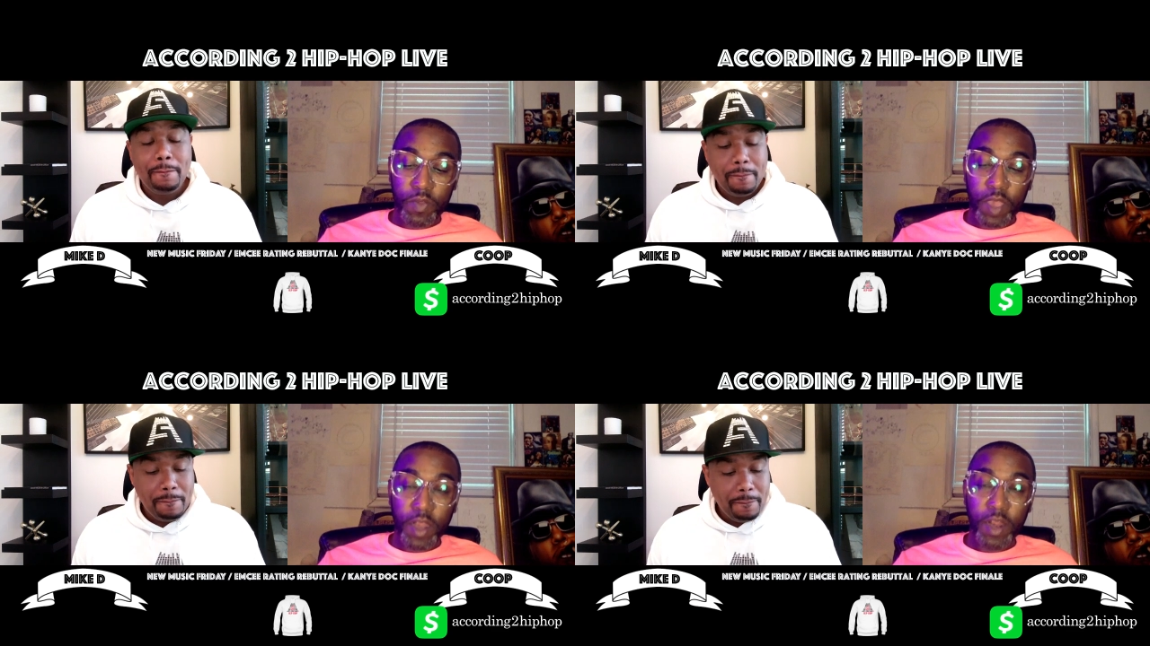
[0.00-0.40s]

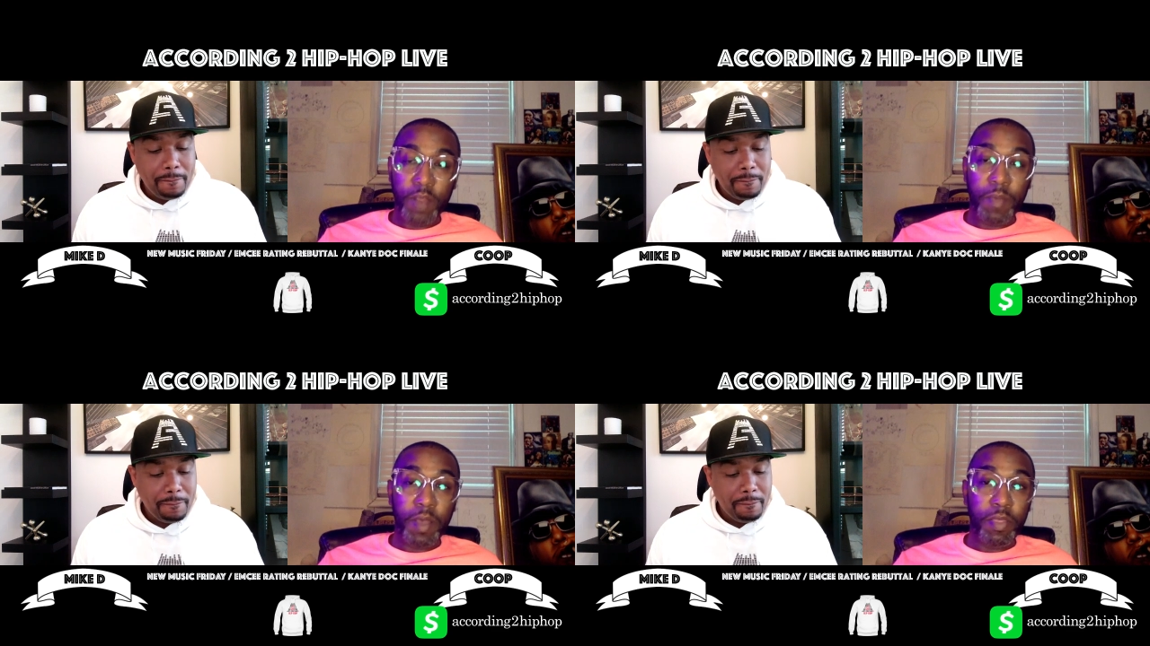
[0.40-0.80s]

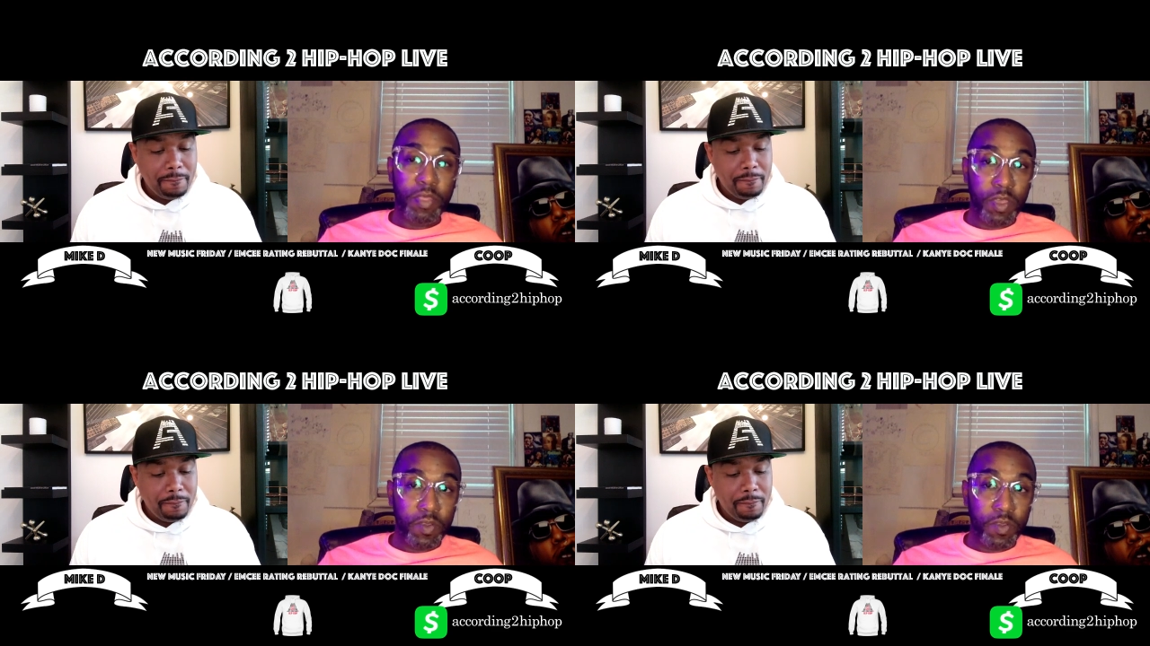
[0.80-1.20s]
Speaker 1: excited
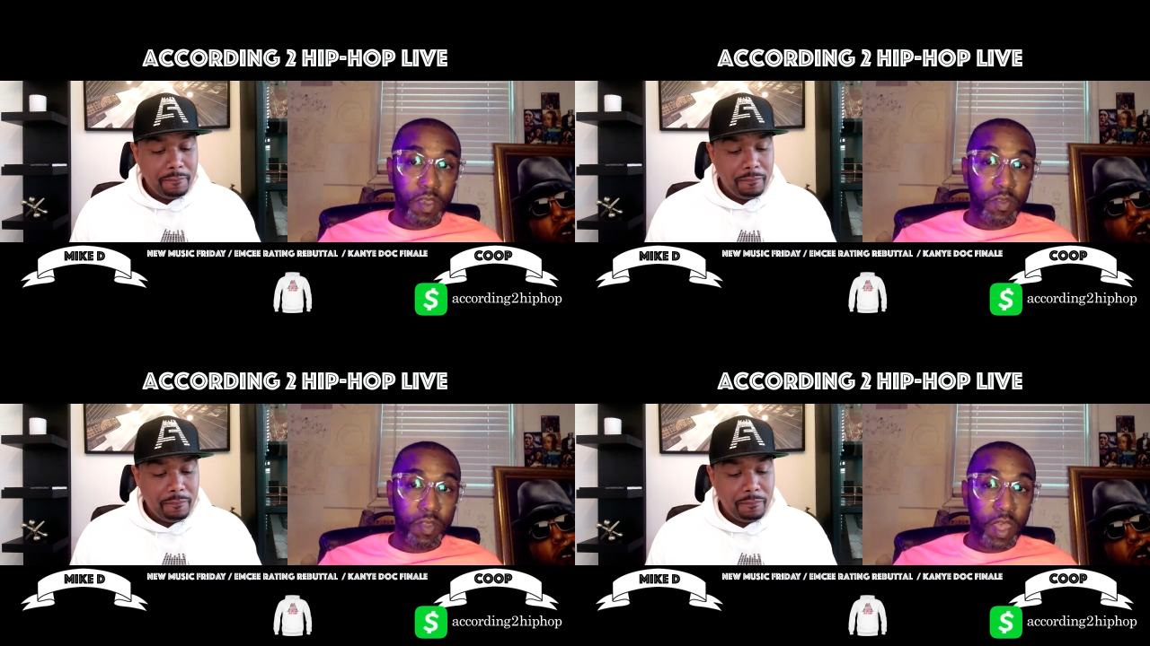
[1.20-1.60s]
about
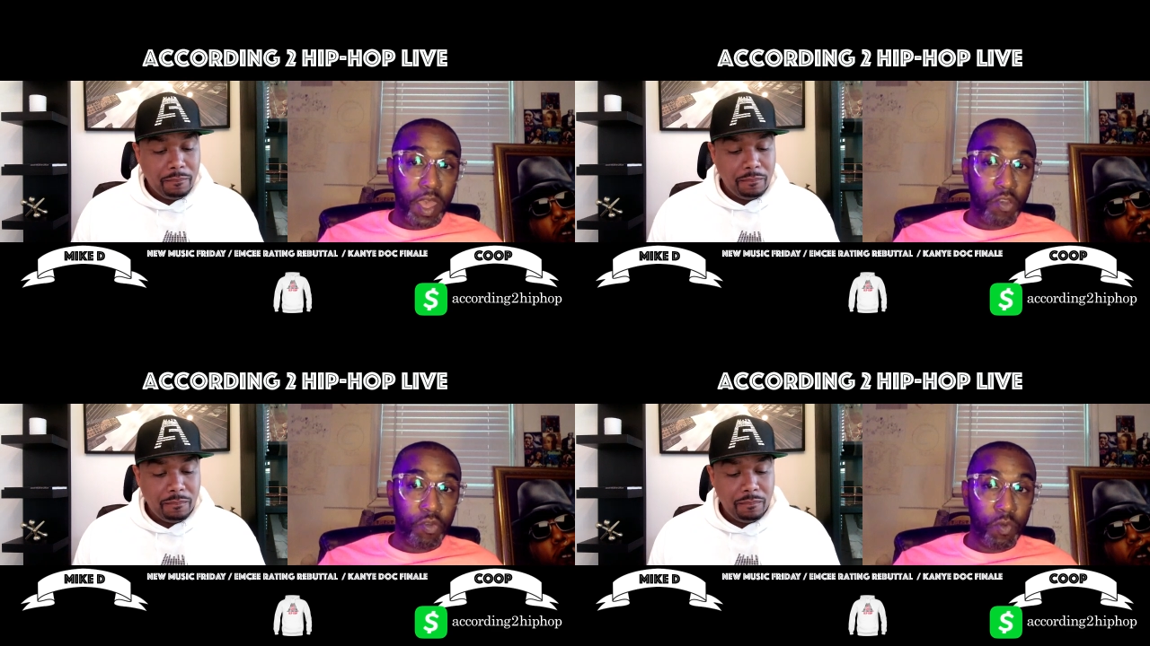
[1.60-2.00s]
this as
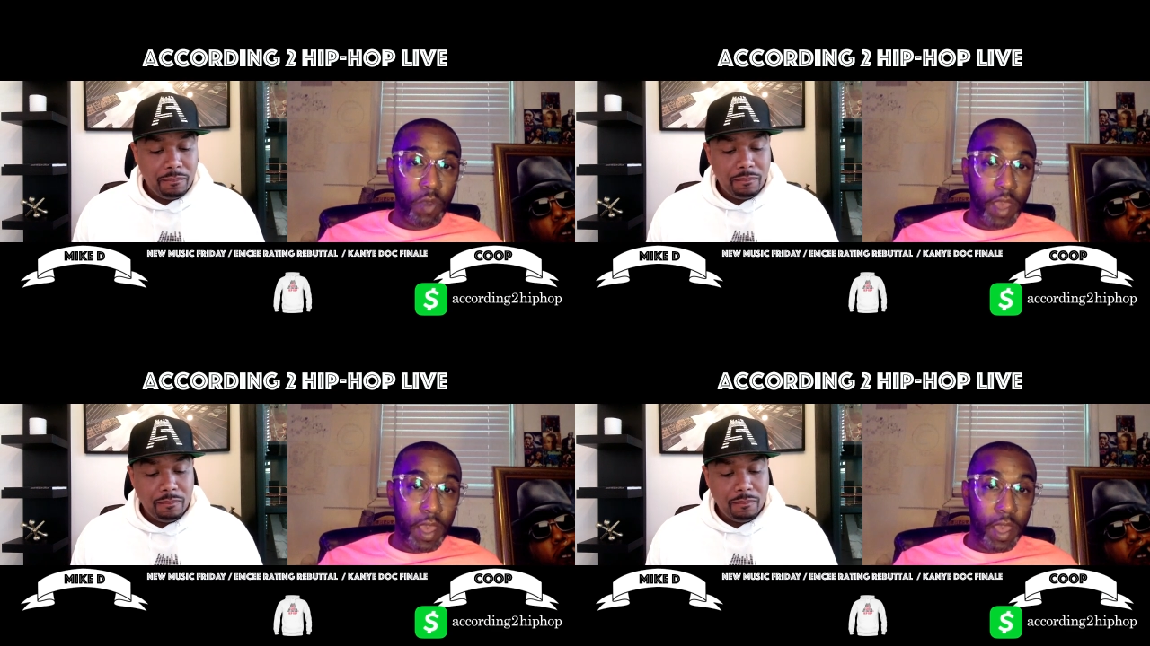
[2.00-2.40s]
the
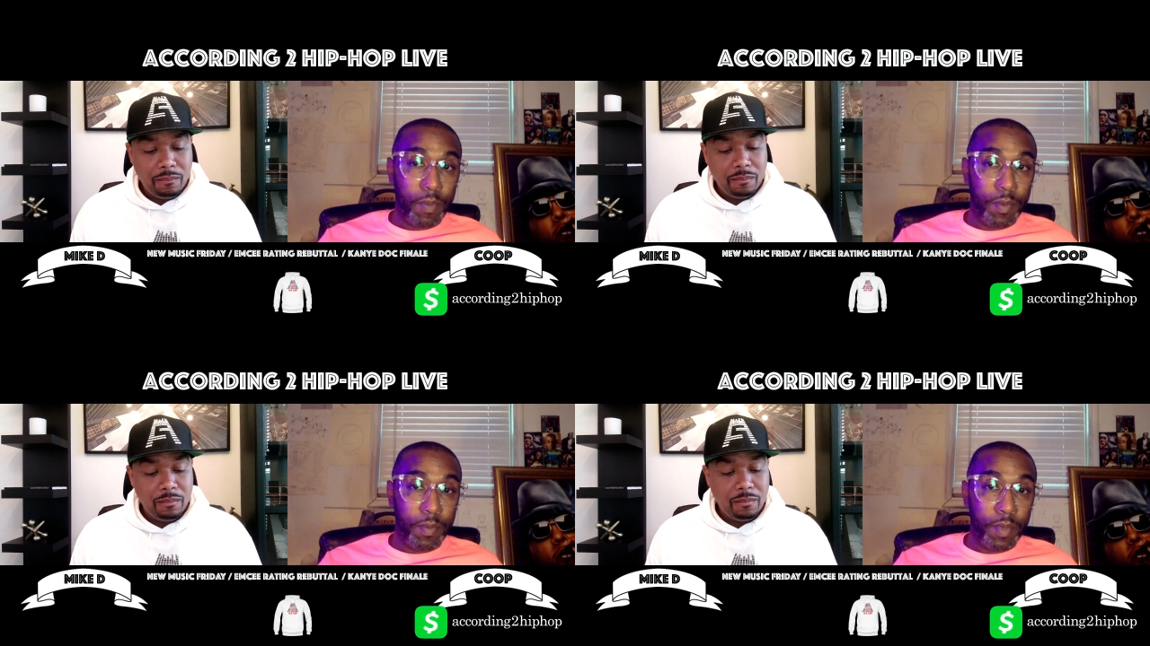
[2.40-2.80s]
actual
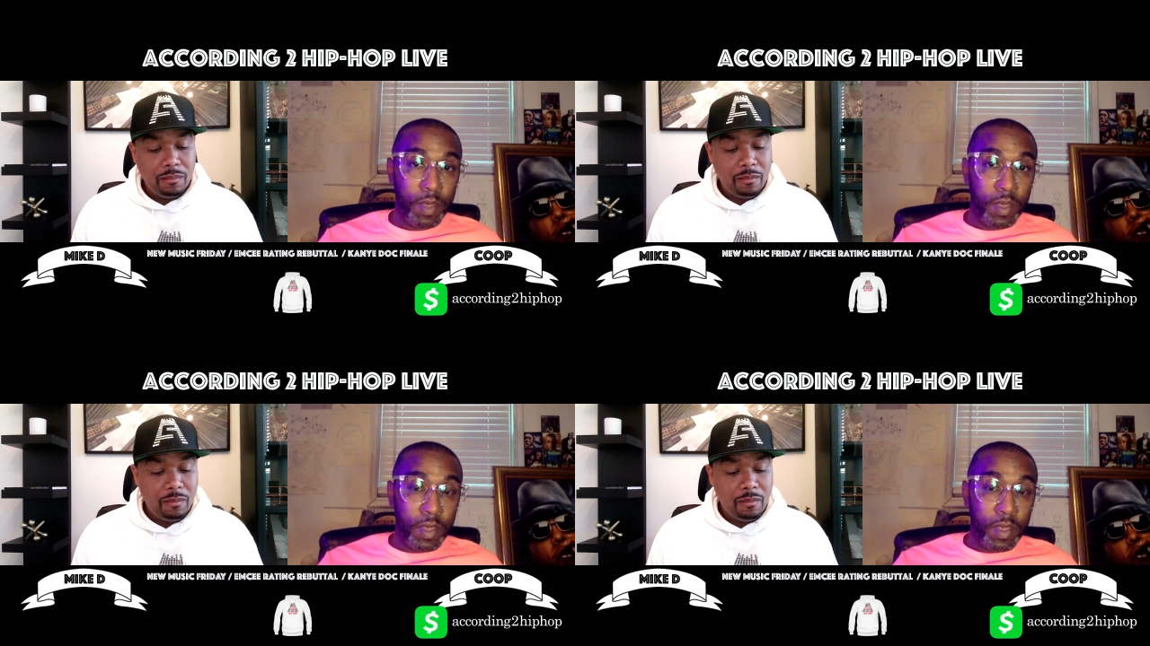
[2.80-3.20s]

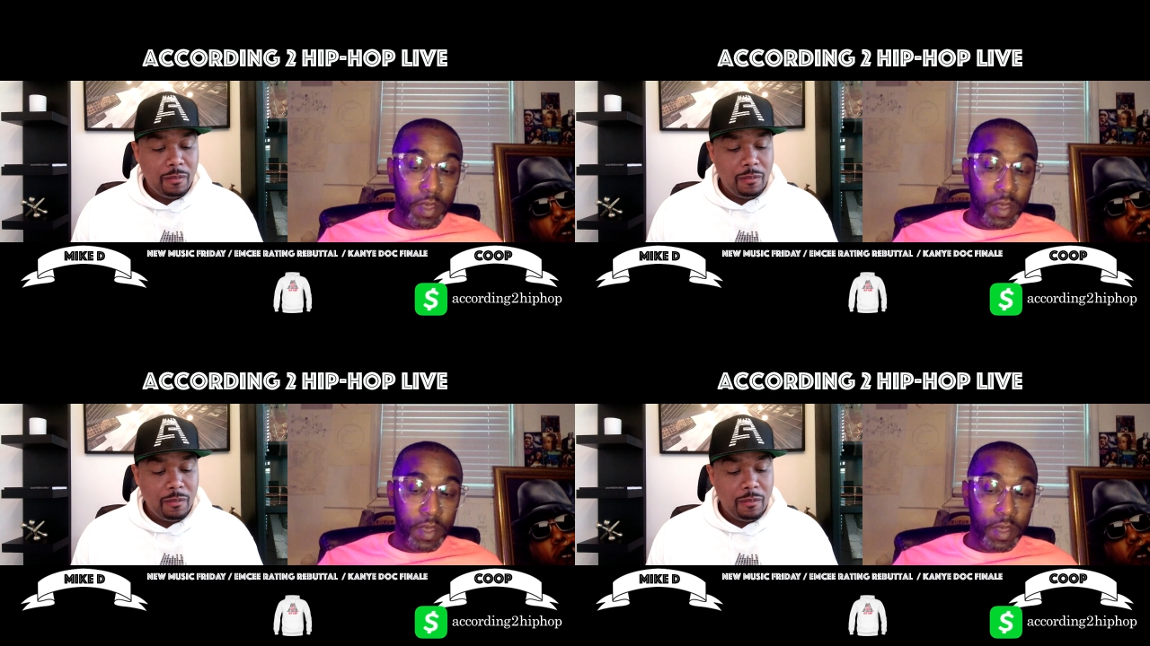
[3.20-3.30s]
album